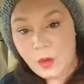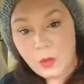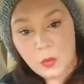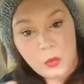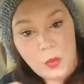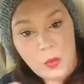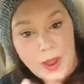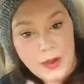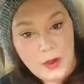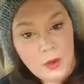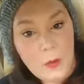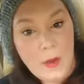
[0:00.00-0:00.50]

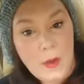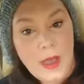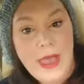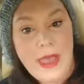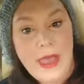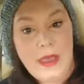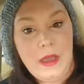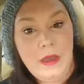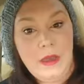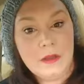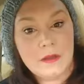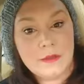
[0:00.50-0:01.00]
Right
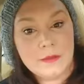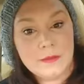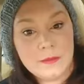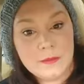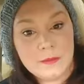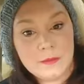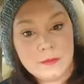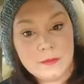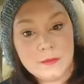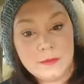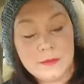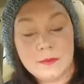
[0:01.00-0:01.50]
away,
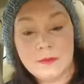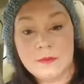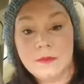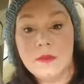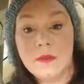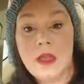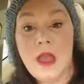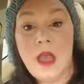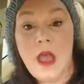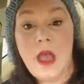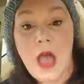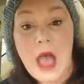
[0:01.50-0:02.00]

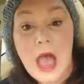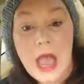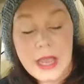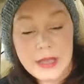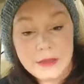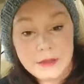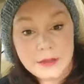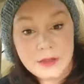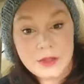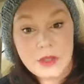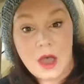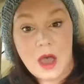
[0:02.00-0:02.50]

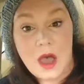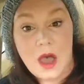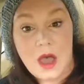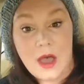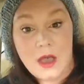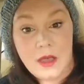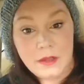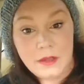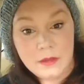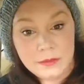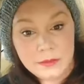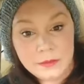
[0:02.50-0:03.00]
I
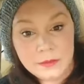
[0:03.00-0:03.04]
saw